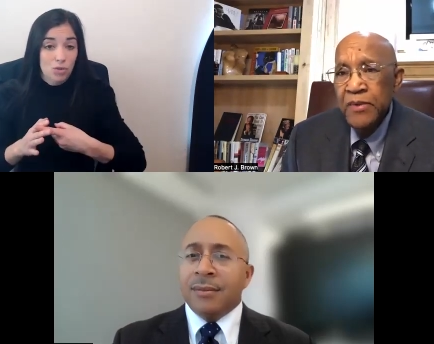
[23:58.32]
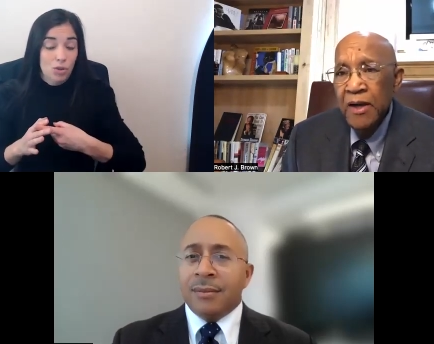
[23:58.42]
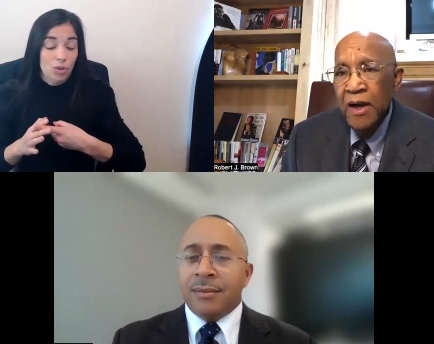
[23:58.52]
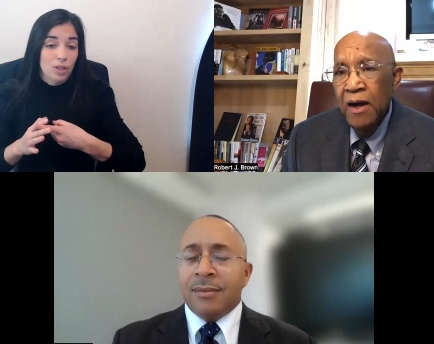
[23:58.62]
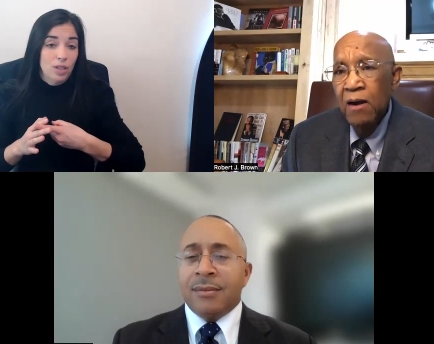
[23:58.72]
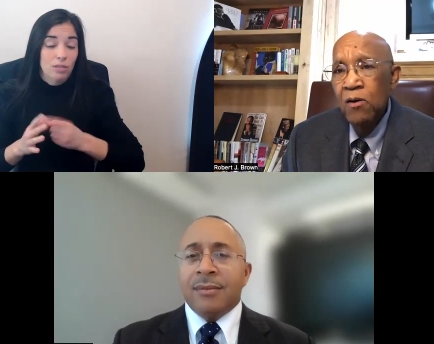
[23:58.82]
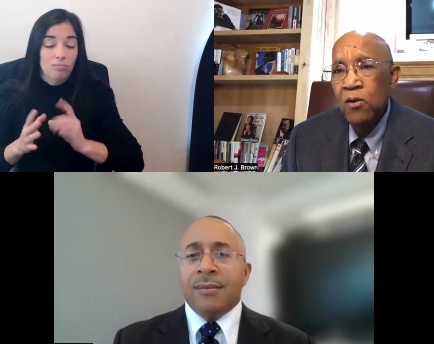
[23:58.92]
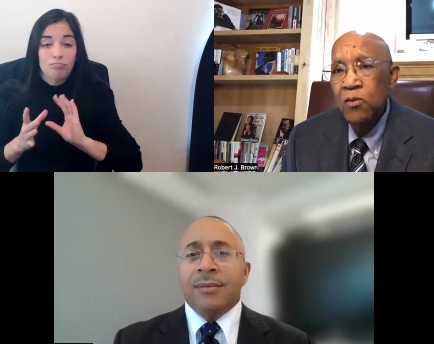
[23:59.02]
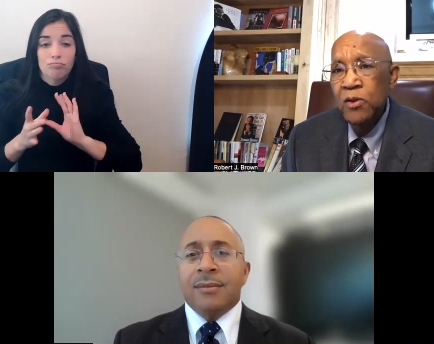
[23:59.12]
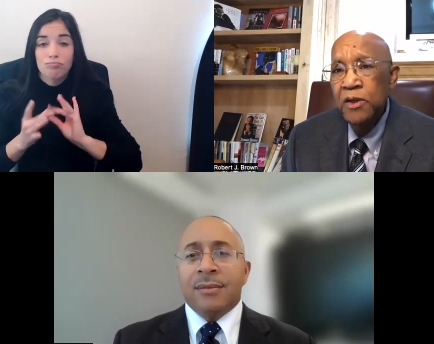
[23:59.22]

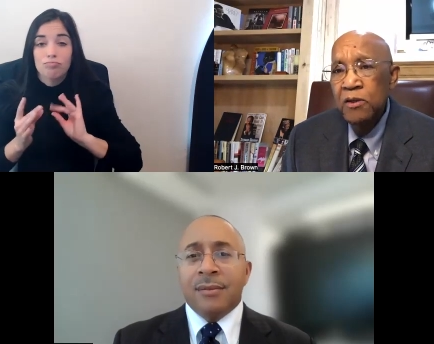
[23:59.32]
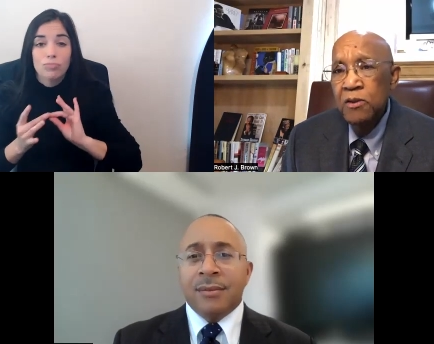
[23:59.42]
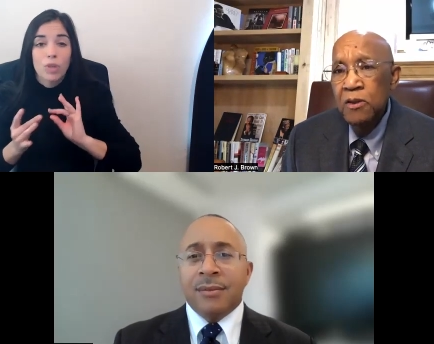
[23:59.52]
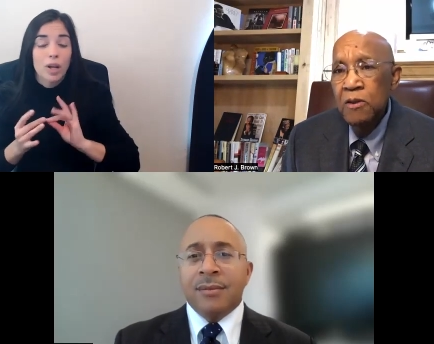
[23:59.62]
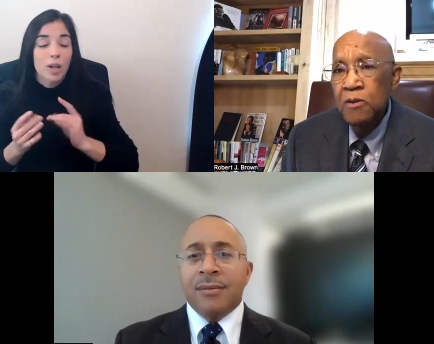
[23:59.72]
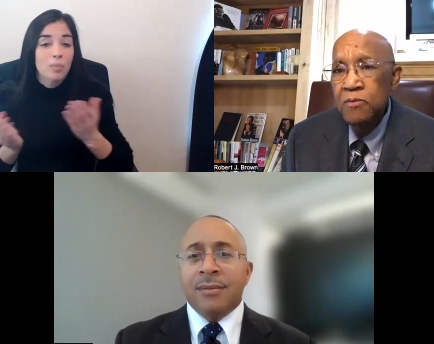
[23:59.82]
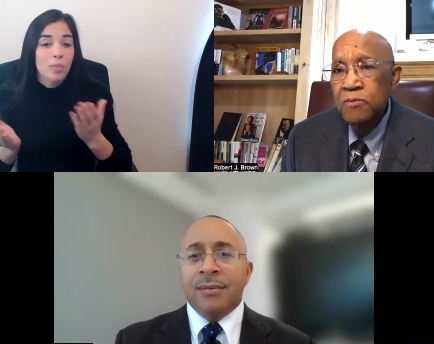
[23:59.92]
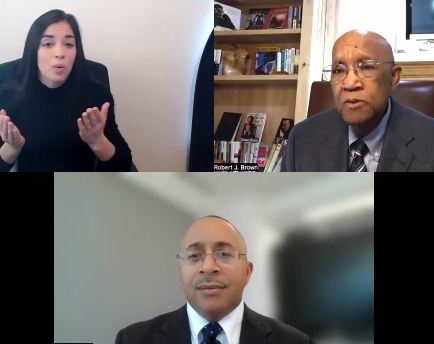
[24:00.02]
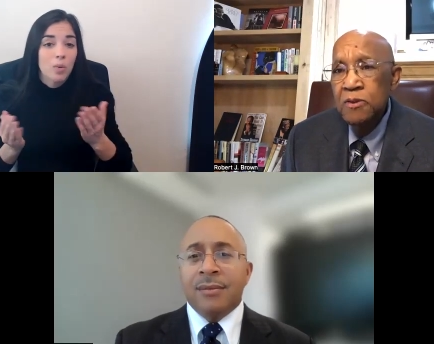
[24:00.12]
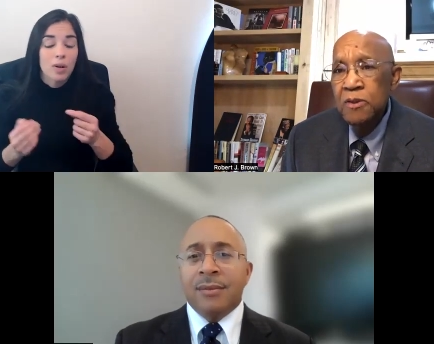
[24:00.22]
Speaker 1: how he know
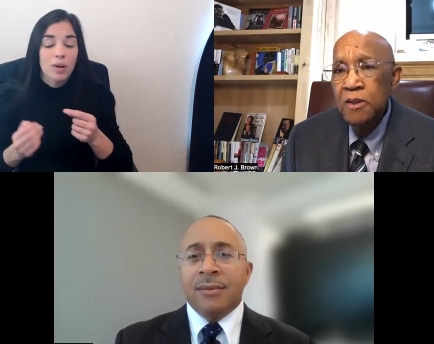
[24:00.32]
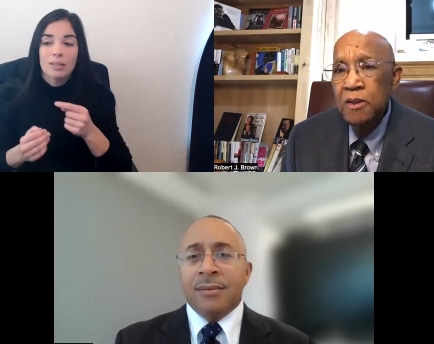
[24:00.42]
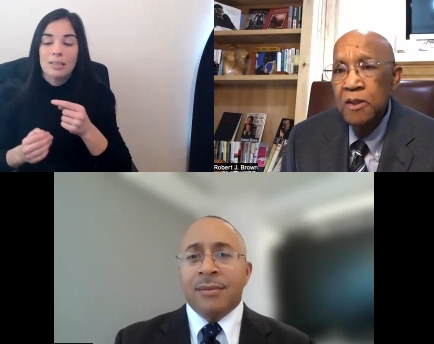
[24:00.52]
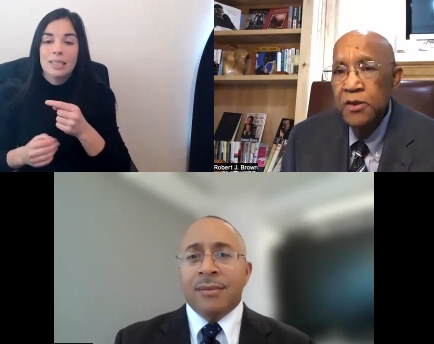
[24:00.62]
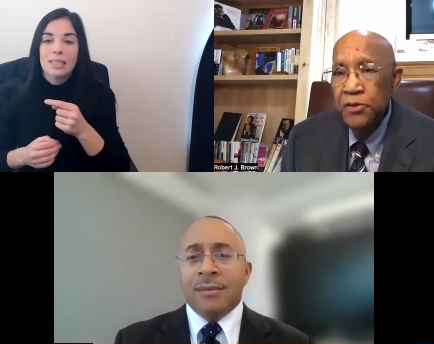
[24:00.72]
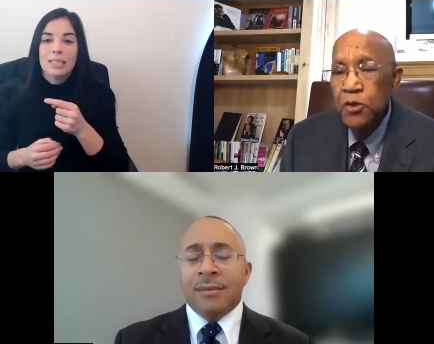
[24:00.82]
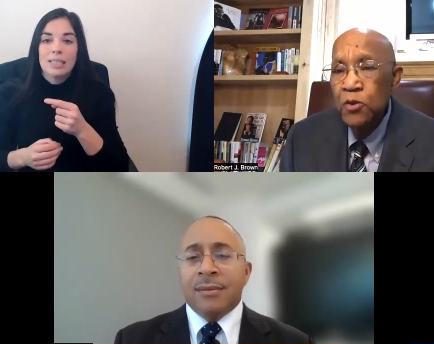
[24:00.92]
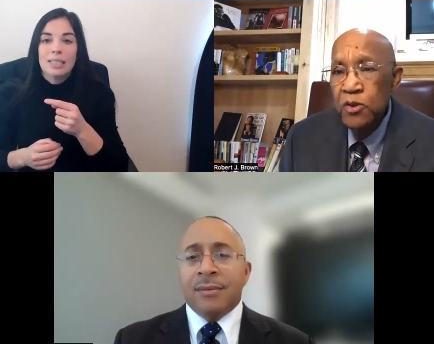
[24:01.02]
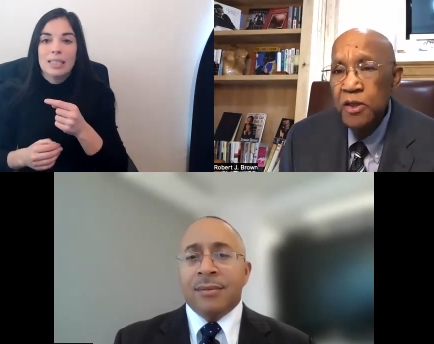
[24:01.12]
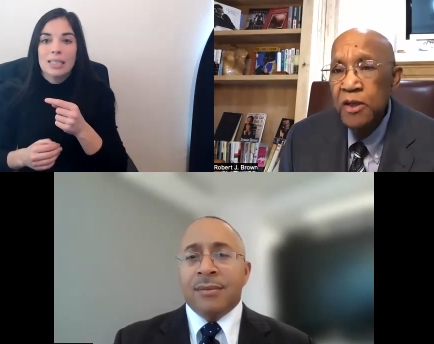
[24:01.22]
he knew
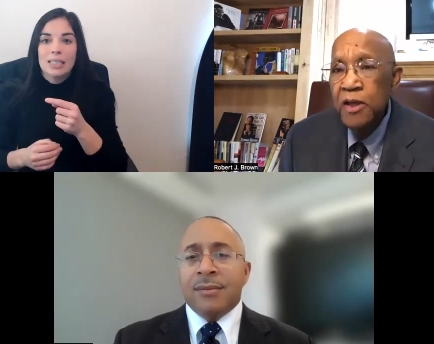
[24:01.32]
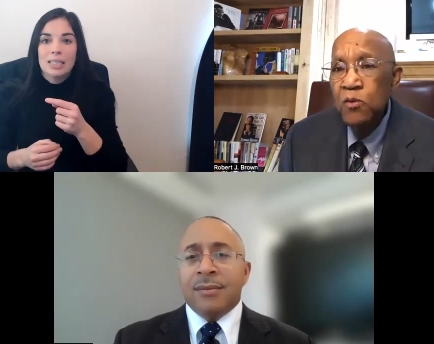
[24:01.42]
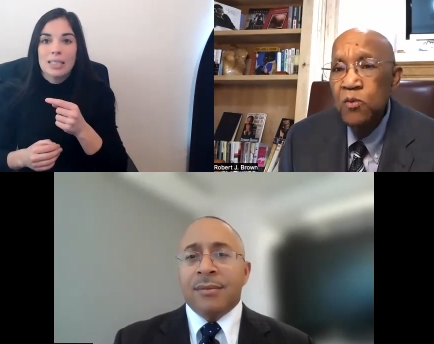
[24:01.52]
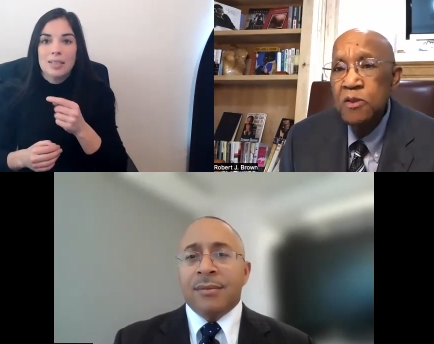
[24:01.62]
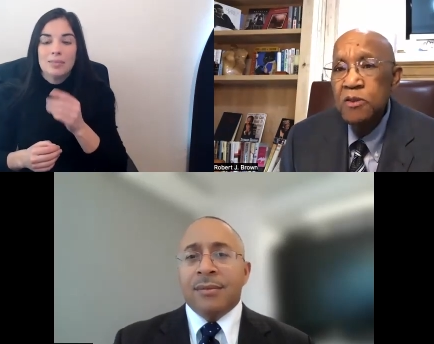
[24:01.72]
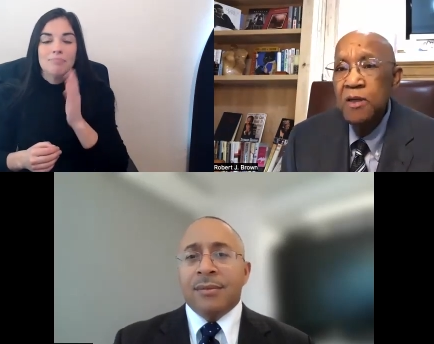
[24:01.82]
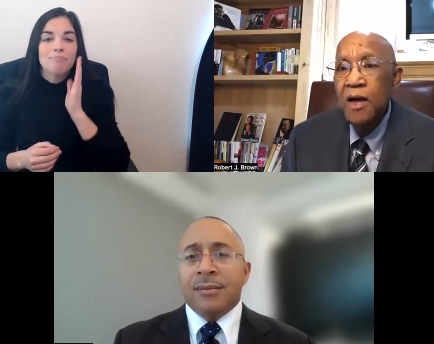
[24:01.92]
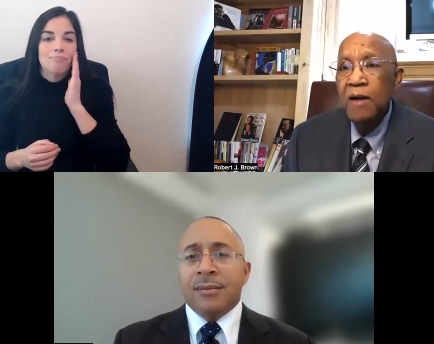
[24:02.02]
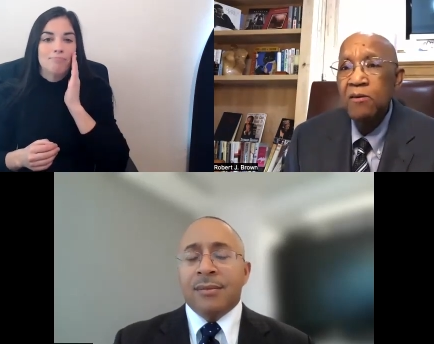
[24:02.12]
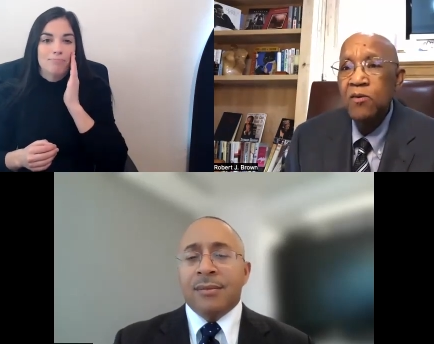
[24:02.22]
that he was
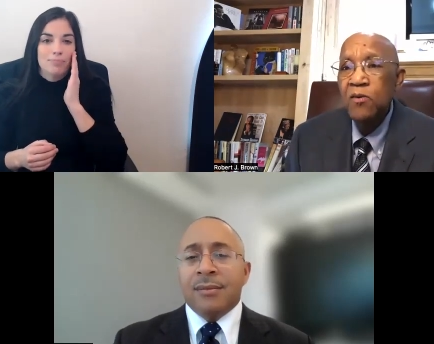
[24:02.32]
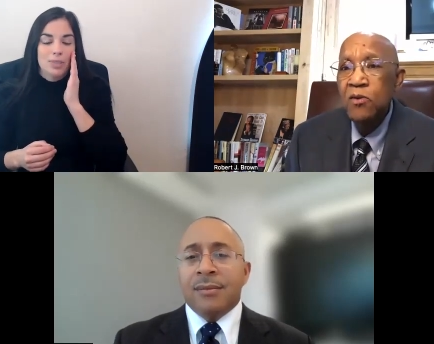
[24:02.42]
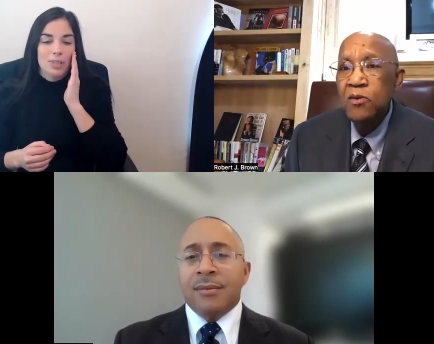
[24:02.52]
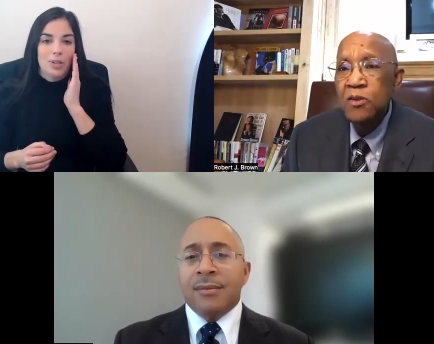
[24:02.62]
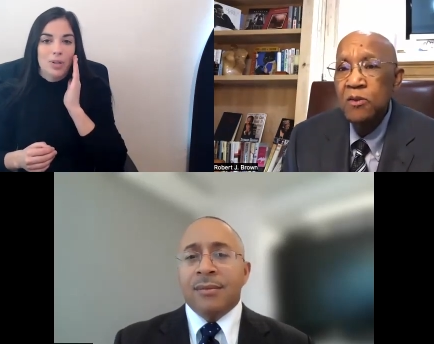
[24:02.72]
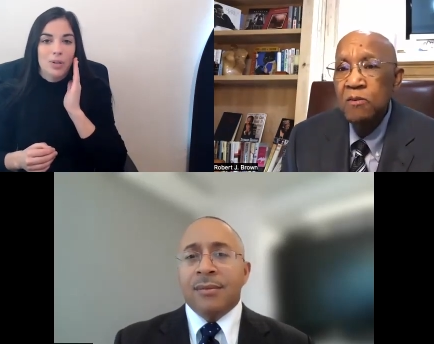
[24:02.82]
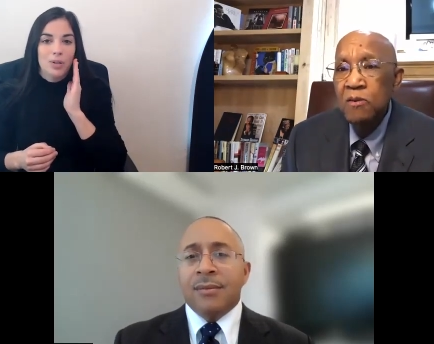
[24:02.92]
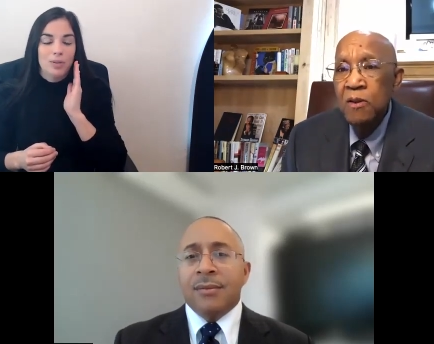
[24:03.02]
not going to